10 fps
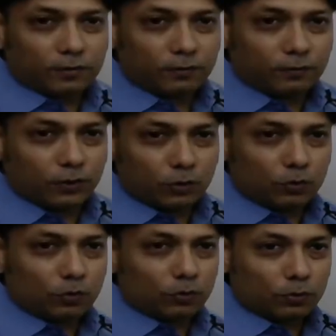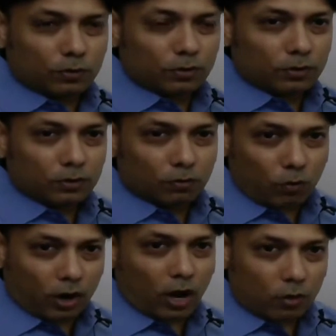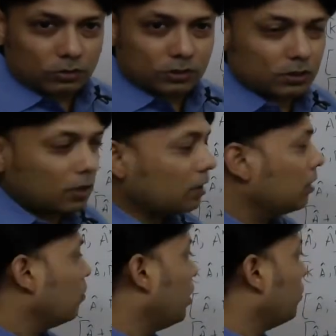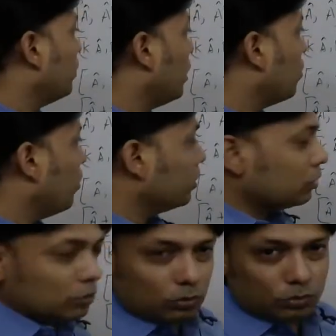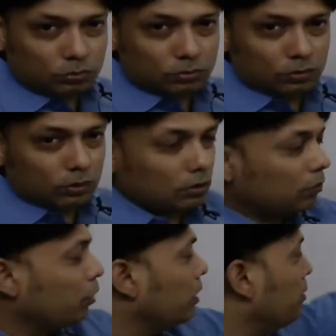few workouts, what we are going to do, we